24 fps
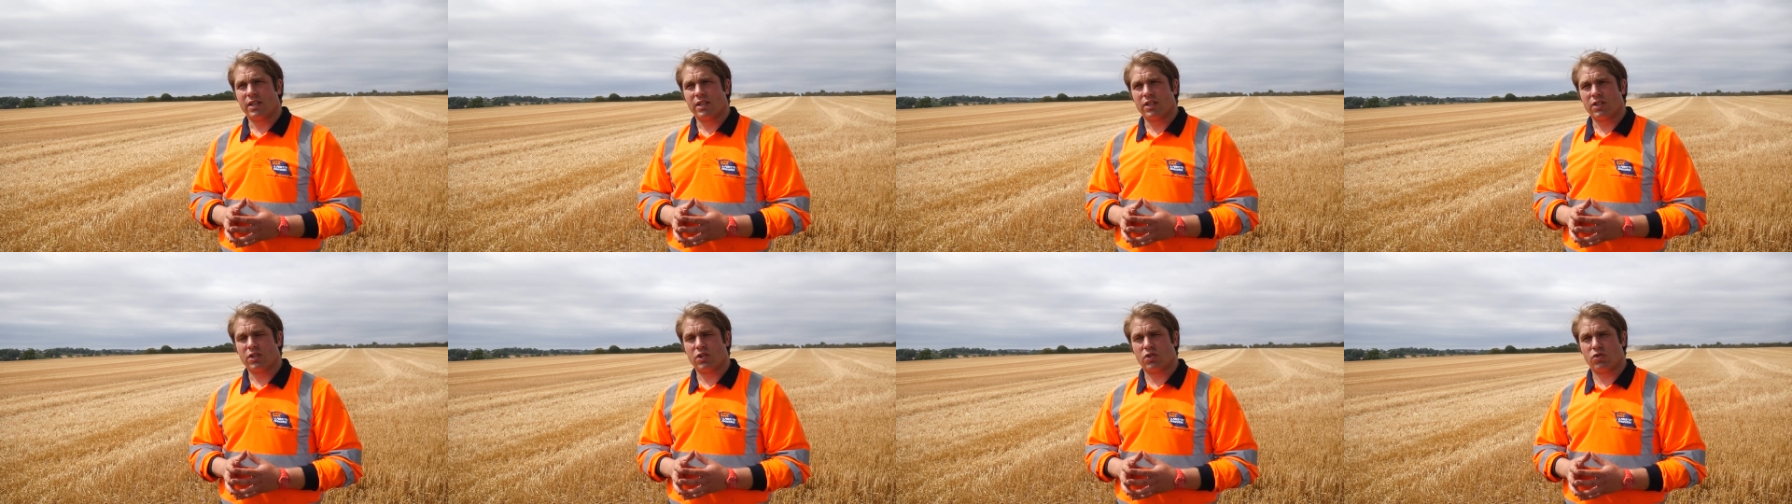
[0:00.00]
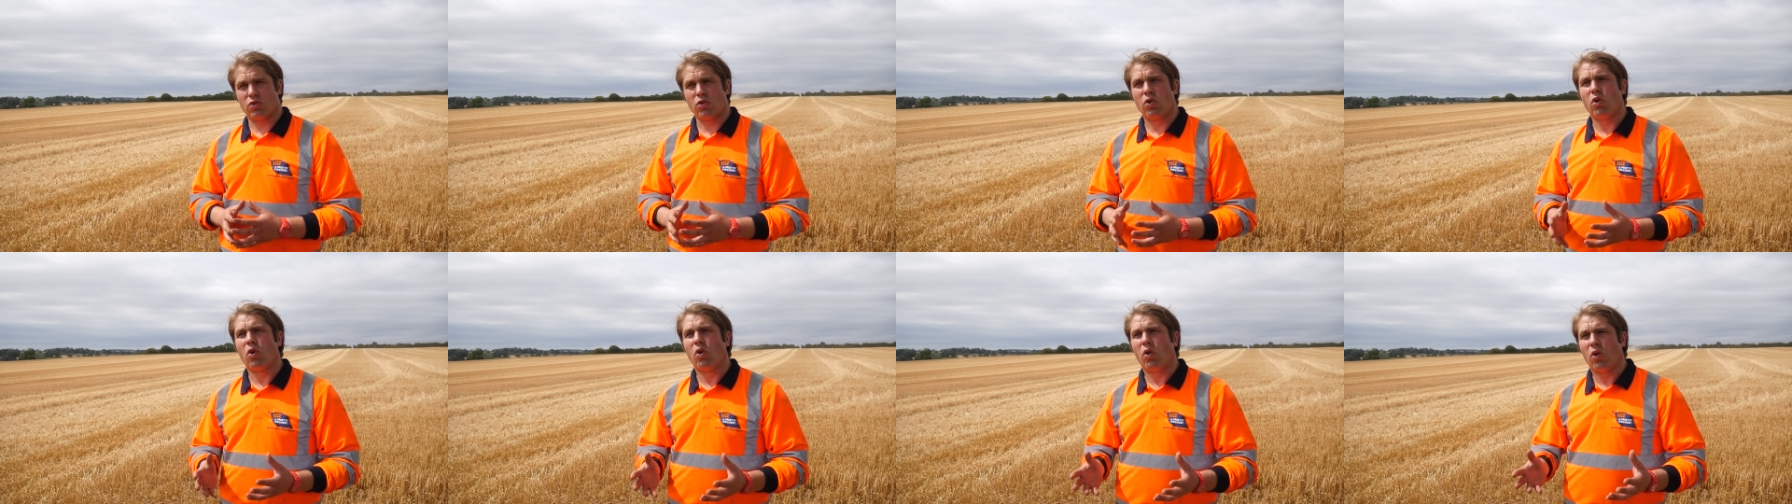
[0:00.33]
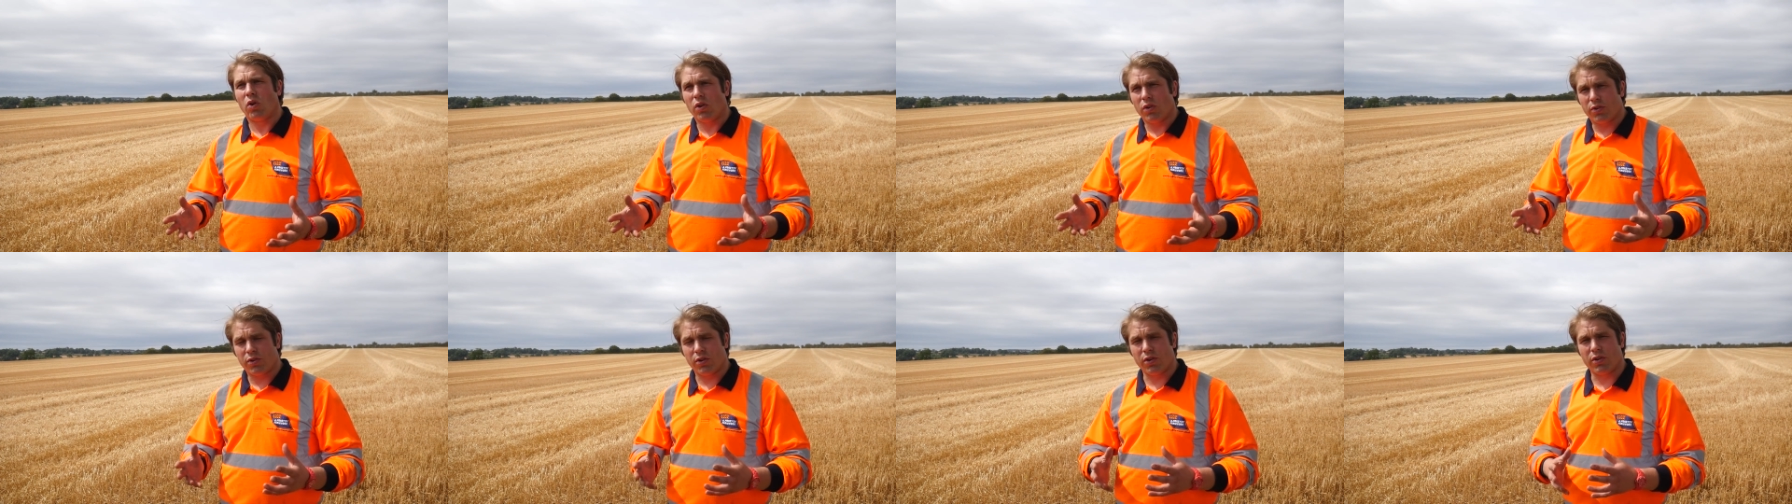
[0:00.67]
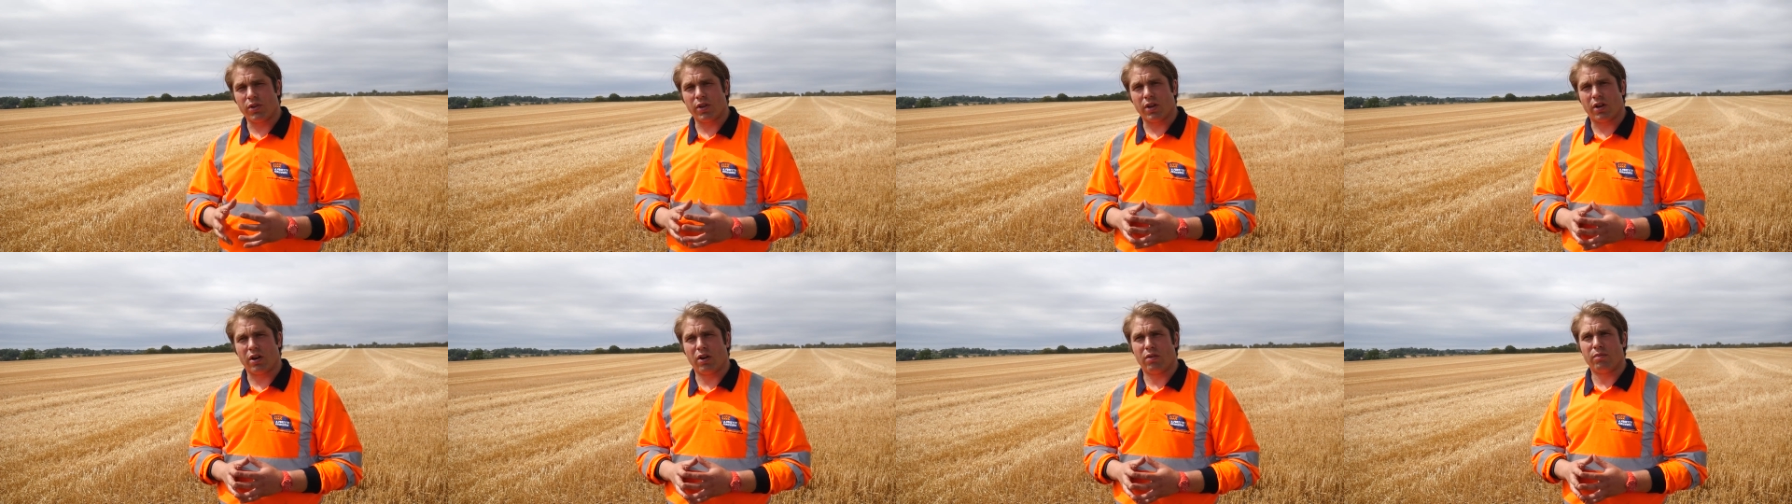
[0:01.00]
straw
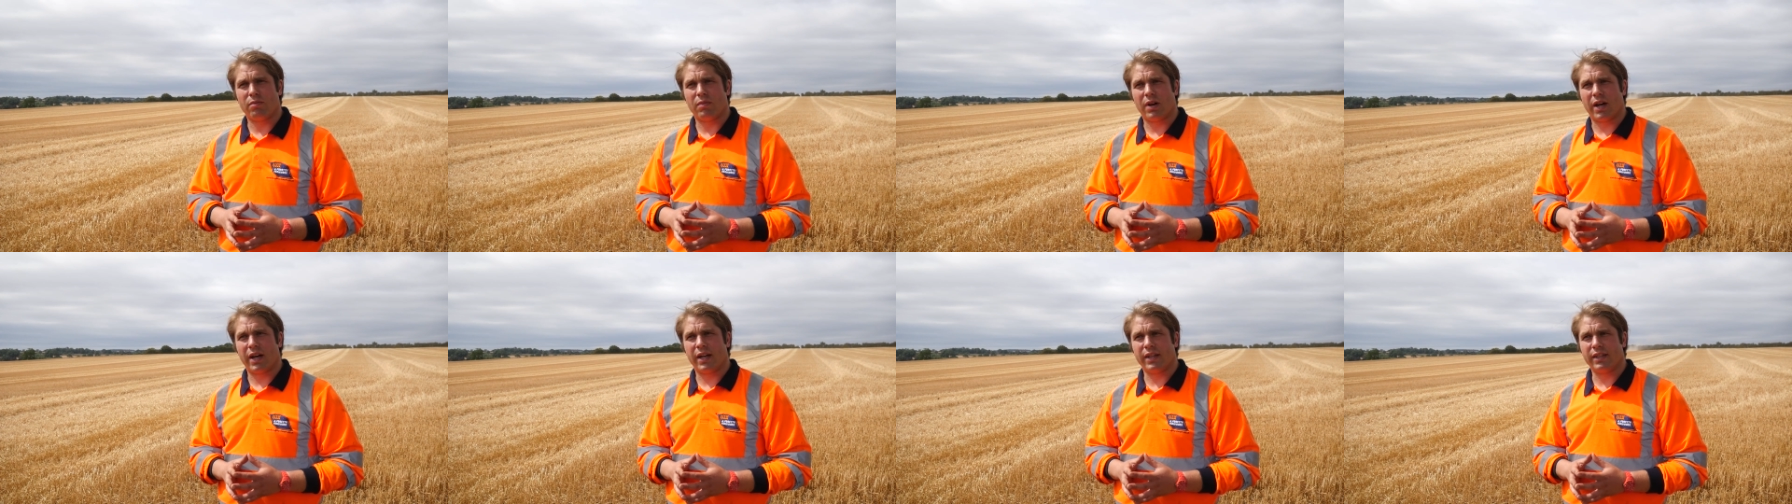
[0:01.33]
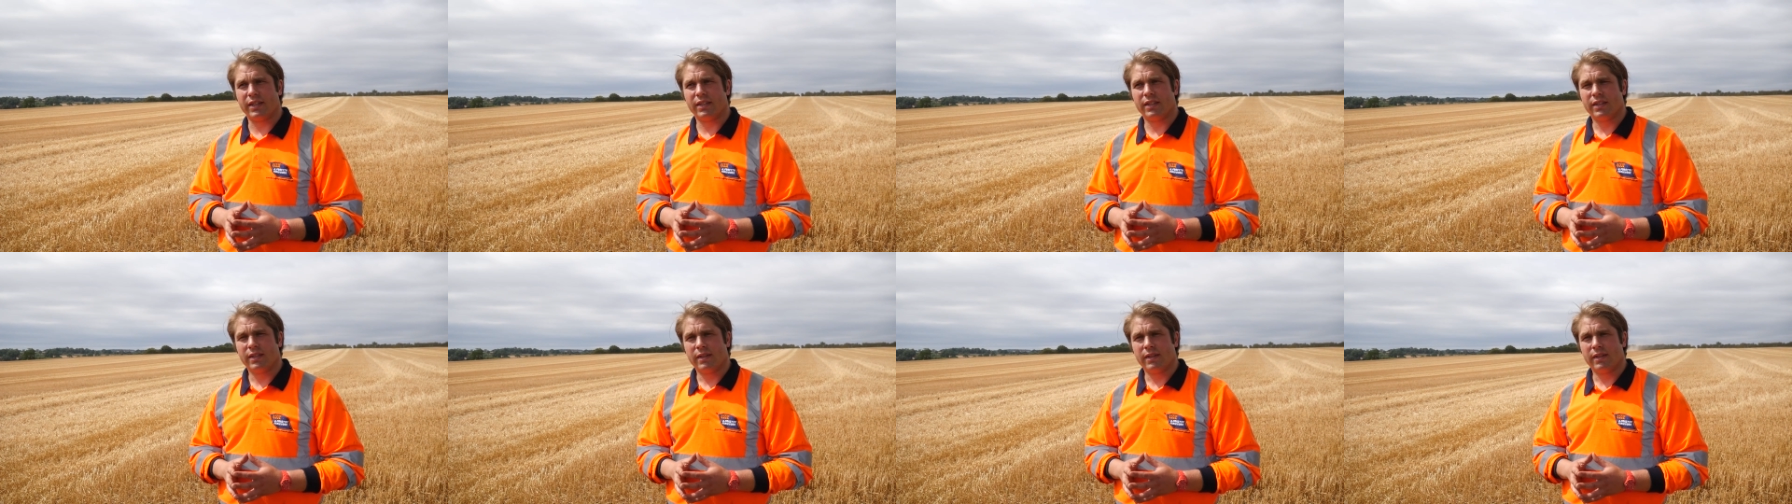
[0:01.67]
through the combine,